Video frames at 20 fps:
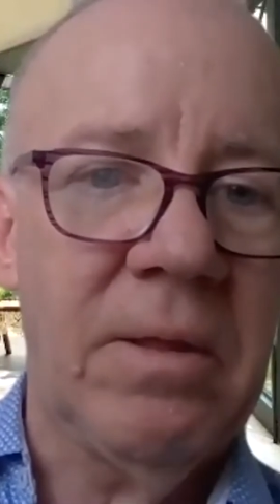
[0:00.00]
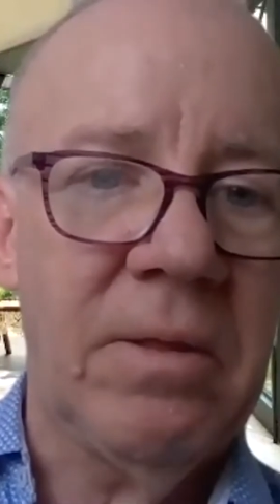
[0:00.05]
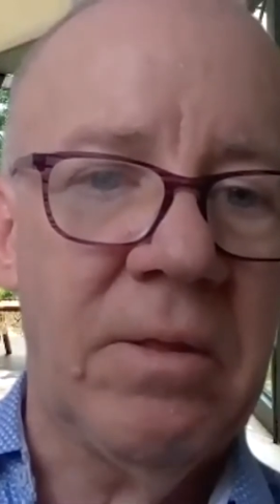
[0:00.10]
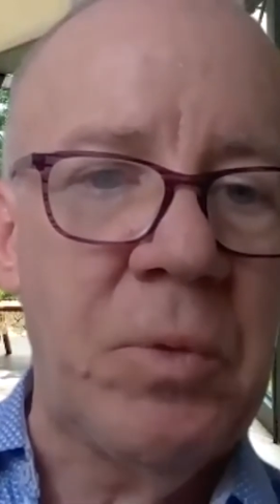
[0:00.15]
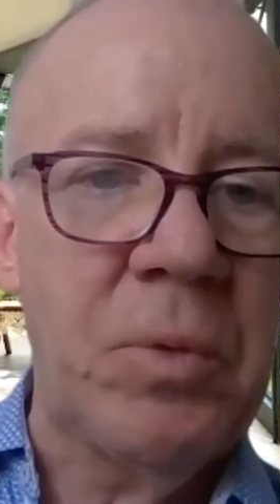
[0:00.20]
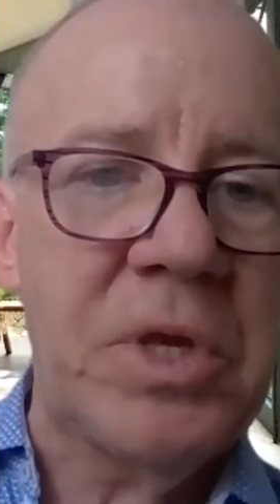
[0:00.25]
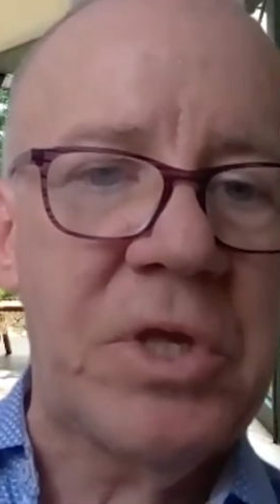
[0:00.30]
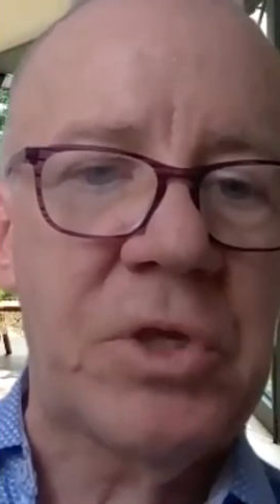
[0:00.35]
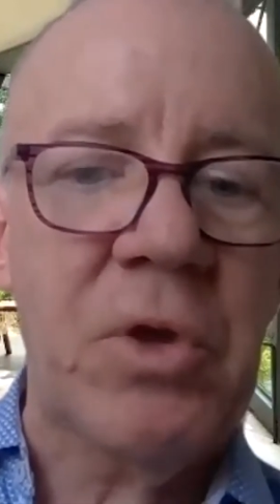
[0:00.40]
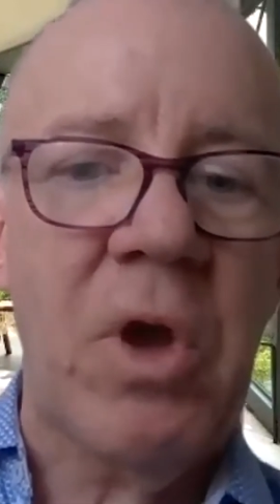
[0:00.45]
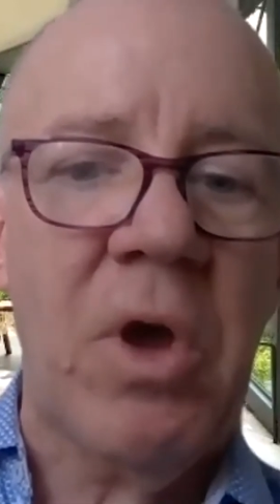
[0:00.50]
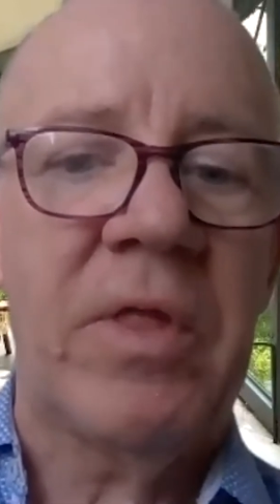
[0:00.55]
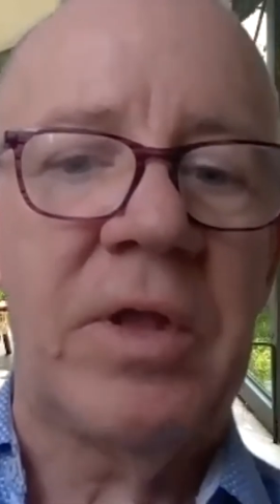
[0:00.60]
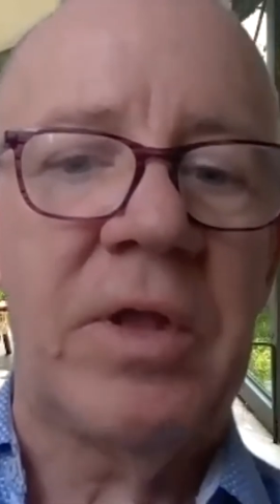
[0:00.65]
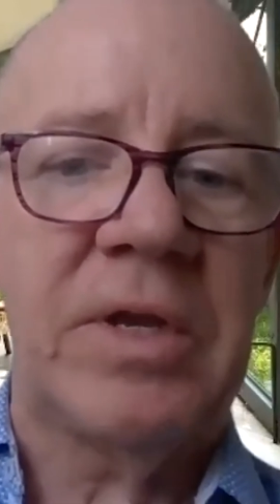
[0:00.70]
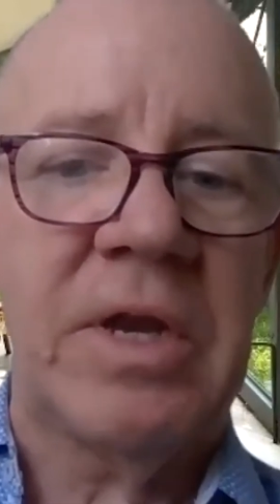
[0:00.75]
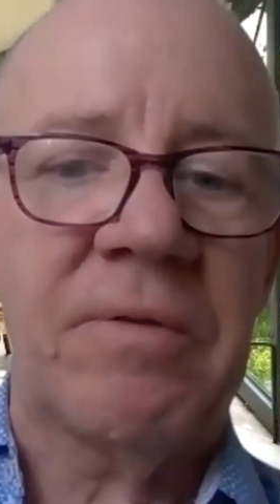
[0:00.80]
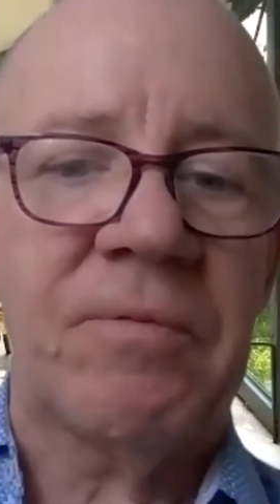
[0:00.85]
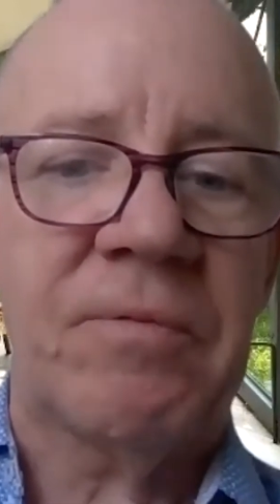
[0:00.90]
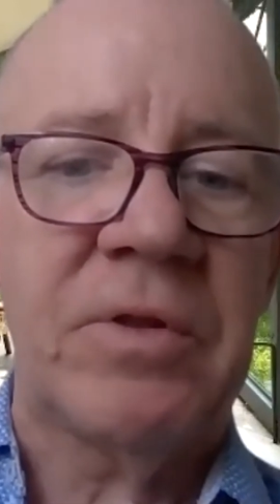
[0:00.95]
We saw the
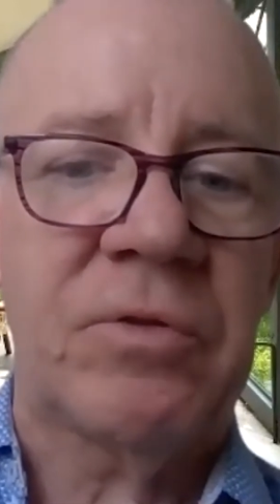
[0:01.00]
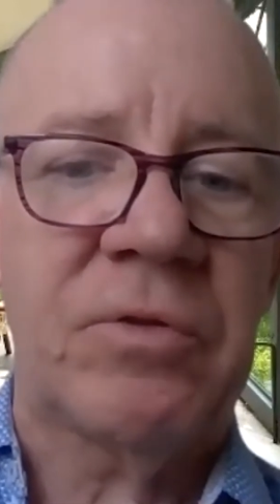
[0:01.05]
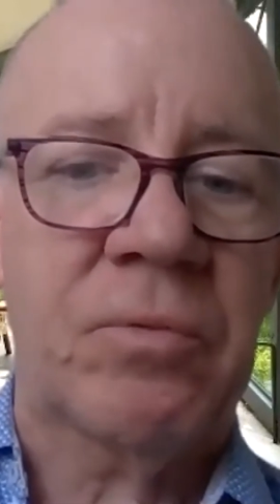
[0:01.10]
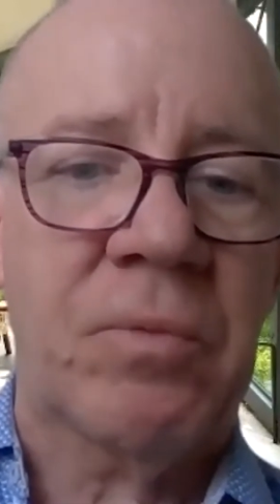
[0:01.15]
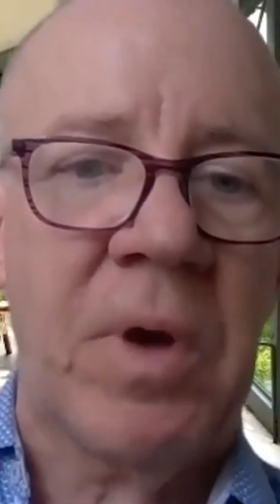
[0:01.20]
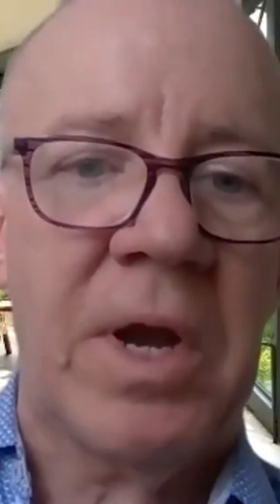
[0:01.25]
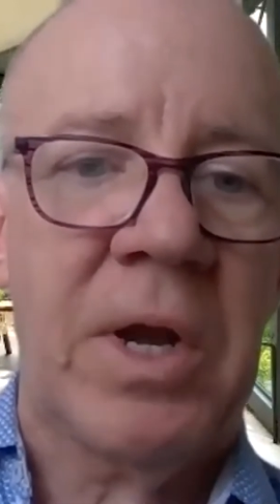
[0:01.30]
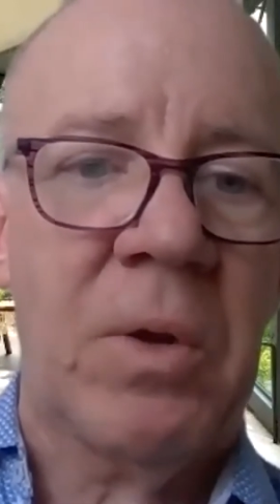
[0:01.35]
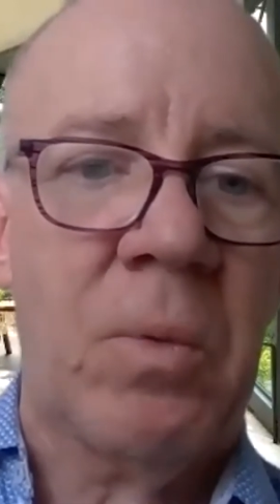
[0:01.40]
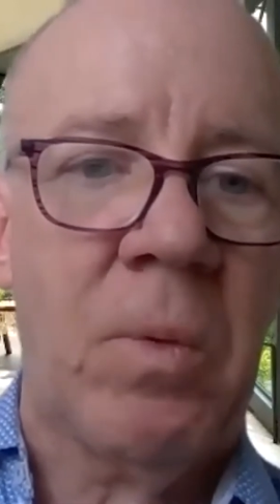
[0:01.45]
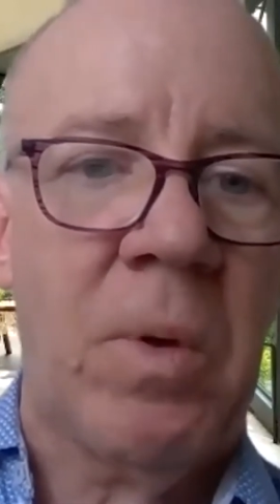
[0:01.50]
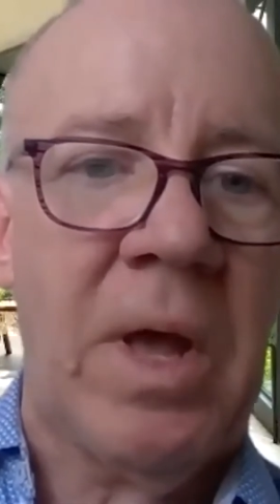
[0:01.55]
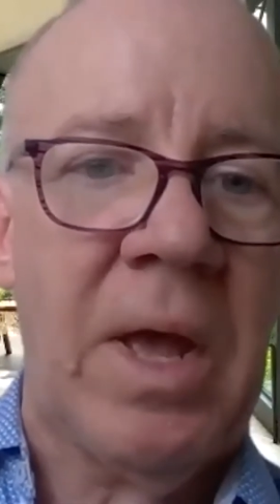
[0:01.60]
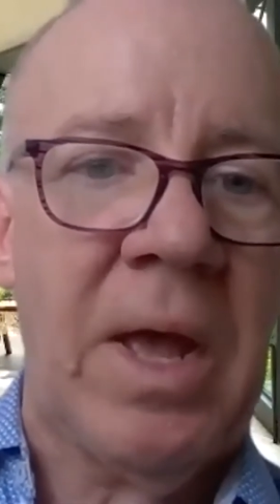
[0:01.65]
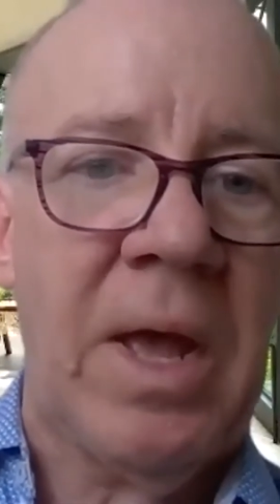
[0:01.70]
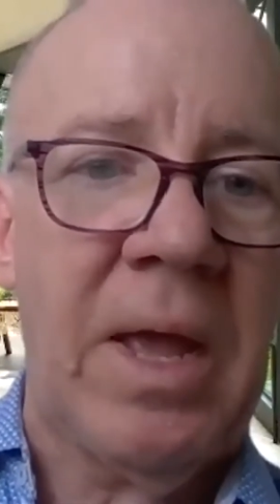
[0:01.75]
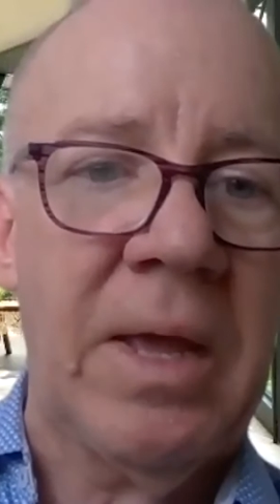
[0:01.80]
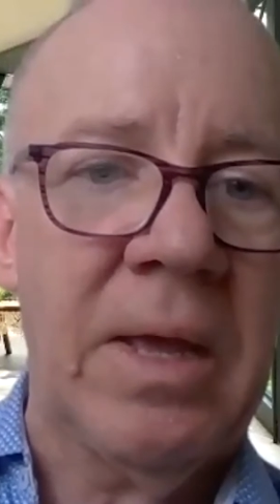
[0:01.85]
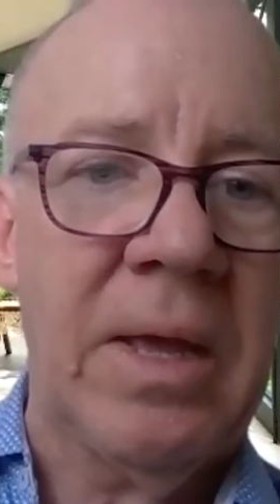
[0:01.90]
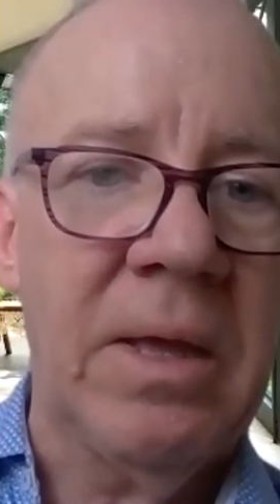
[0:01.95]
difference right
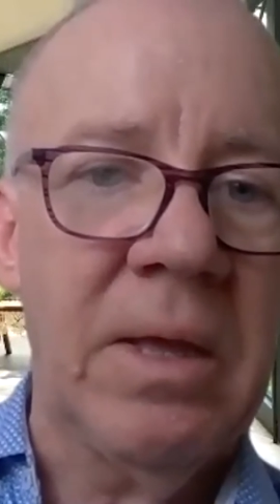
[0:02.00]
away.